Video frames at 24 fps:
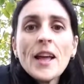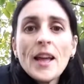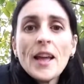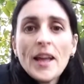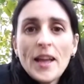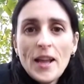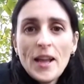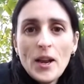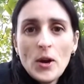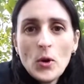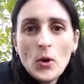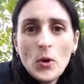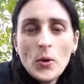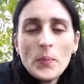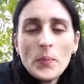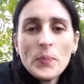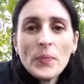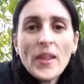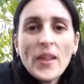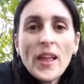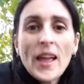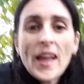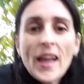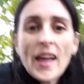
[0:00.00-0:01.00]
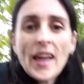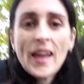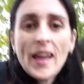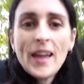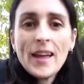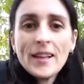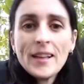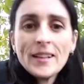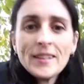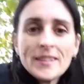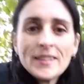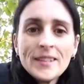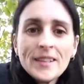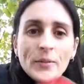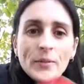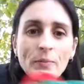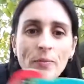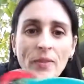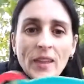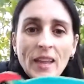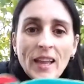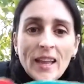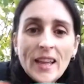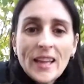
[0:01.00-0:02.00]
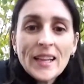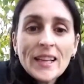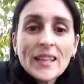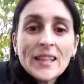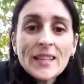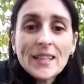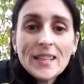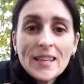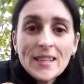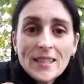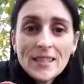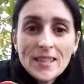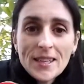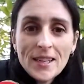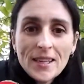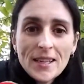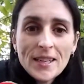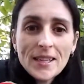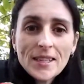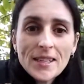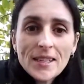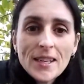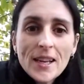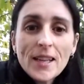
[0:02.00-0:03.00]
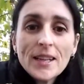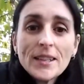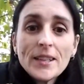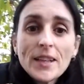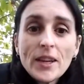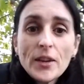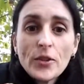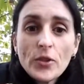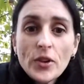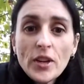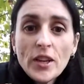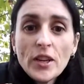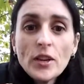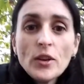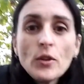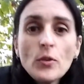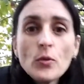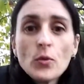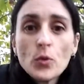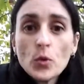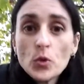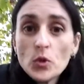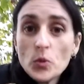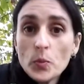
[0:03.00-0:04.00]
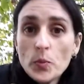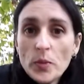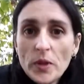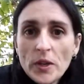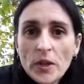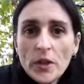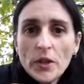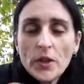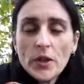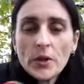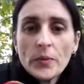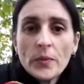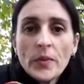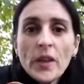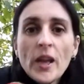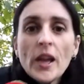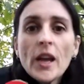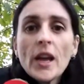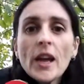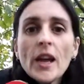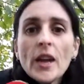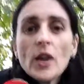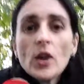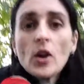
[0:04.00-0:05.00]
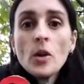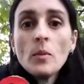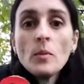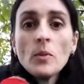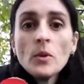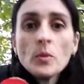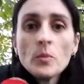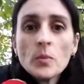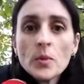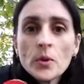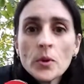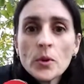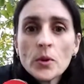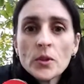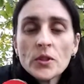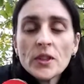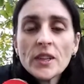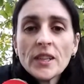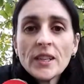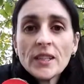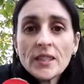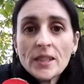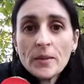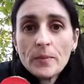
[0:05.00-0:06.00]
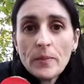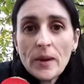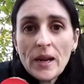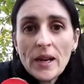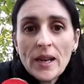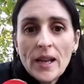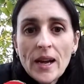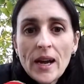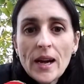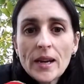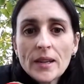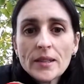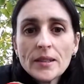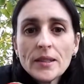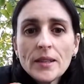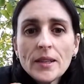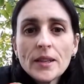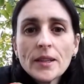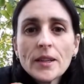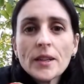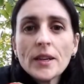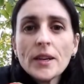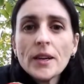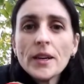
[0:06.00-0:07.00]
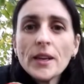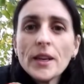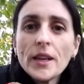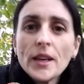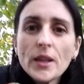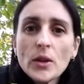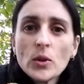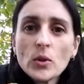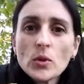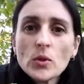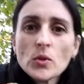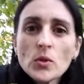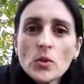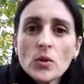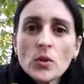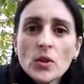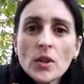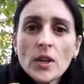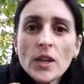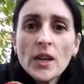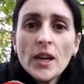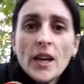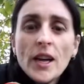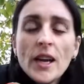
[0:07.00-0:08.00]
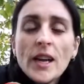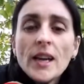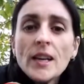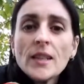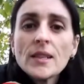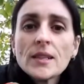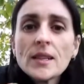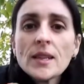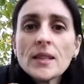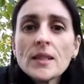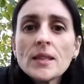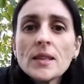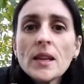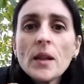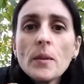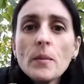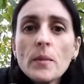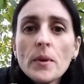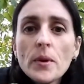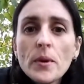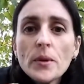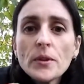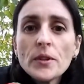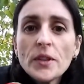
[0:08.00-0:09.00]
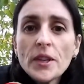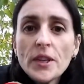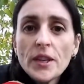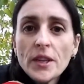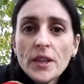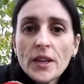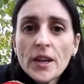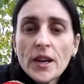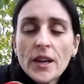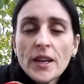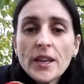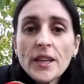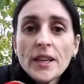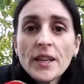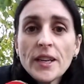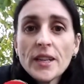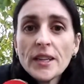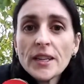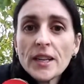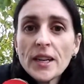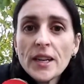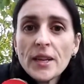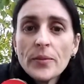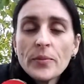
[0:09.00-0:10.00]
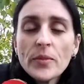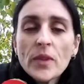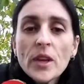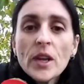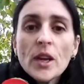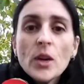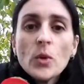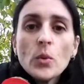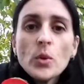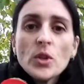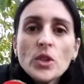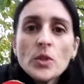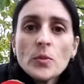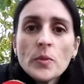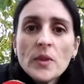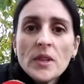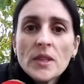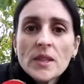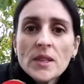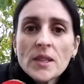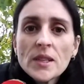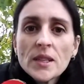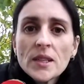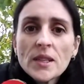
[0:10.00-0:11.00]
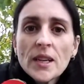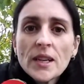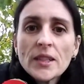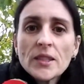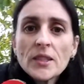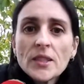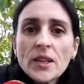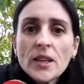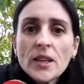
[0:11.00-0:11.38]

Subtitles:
Hello, and this is the green woodpeaker, a common bird in the Palearctic ecozone, a stantial bird here in Italy, which means that